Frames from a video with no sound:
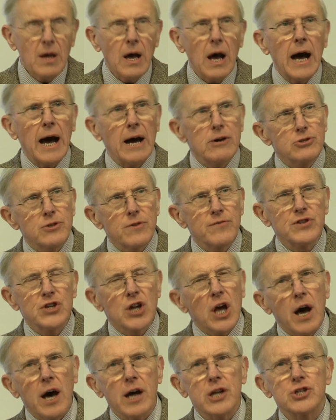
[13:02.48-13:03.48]
out of
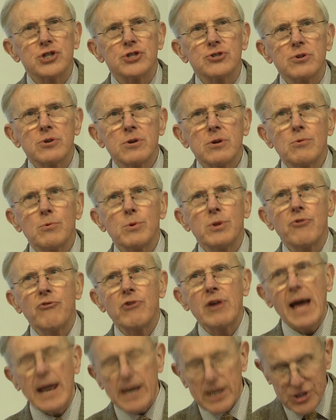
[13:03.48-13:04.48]
touch with
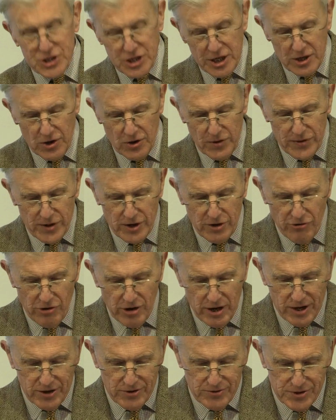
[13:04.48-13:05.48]
reality on the
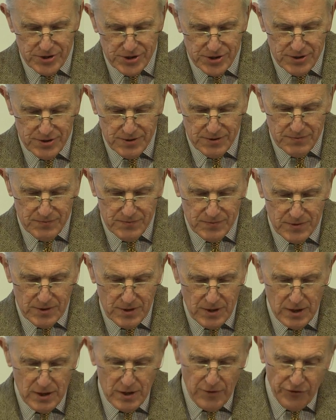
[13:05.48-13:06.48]
ground.
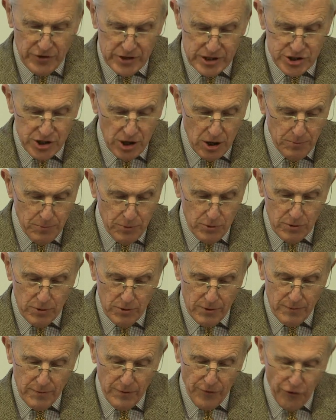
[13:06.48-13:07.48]
For example,
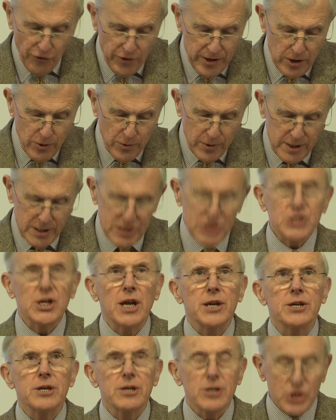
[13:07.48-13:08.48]
frequent
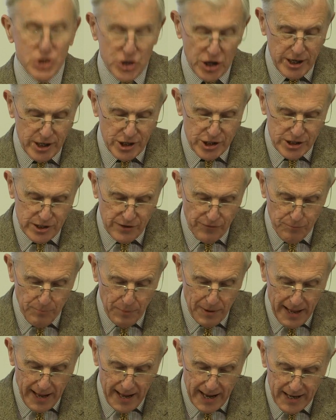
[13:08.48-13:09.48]
sudden changes of
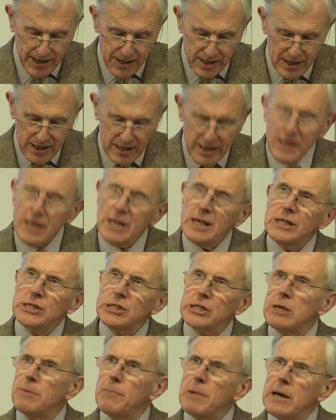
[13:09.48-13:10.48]
plan,
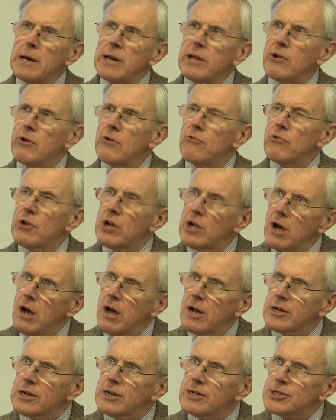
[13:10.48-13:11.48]
seemingly
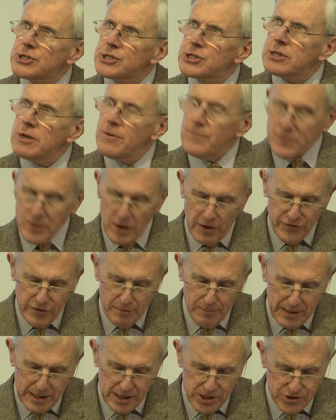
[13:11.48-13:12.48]
regardless of the
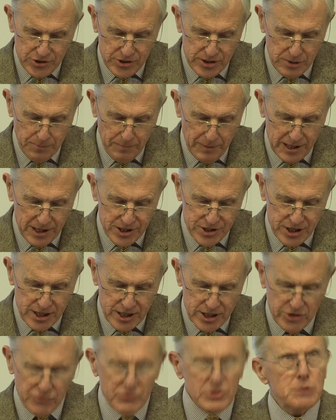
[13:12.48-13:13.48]
military's ability
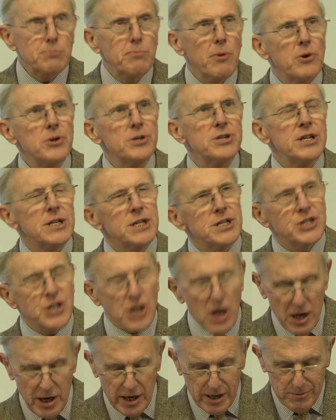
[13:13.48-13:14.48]
to respond in
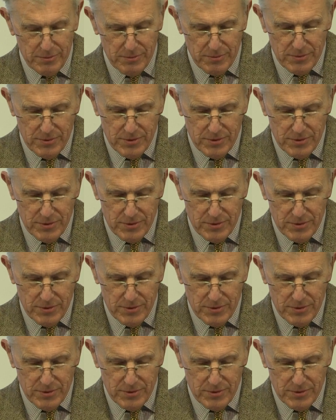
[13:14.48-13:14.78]
time,